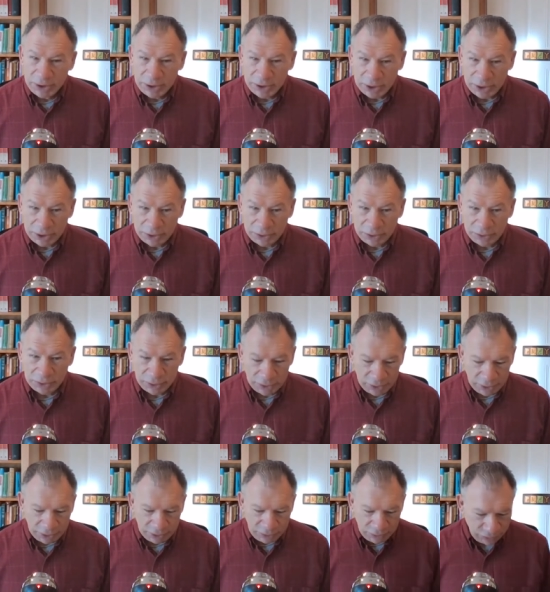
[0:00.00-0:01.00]
And
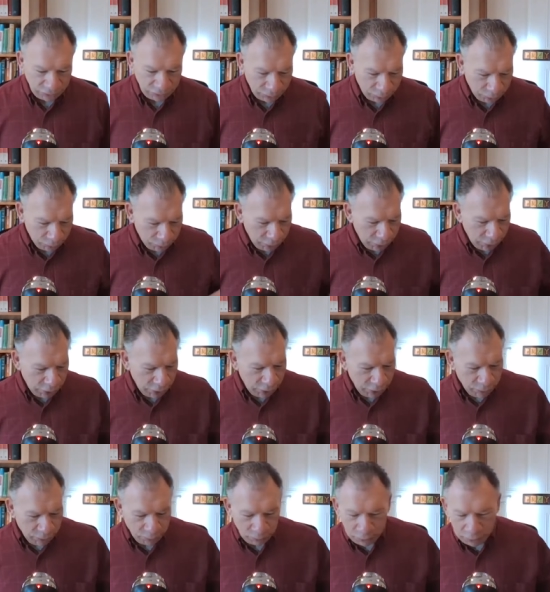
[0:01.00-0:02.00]
uh, so
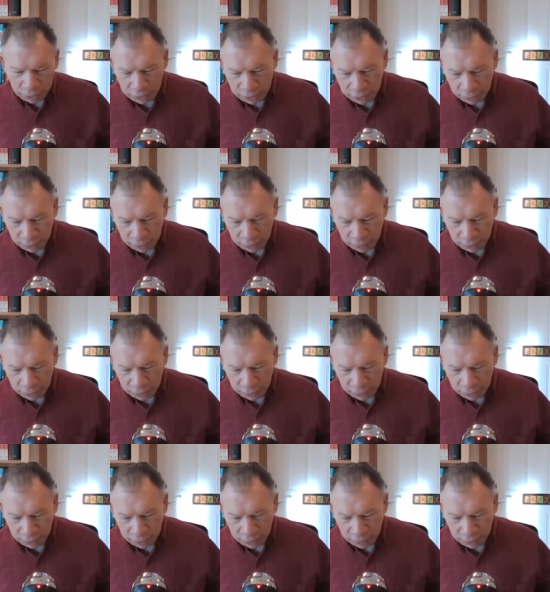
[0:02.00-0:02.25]
we're going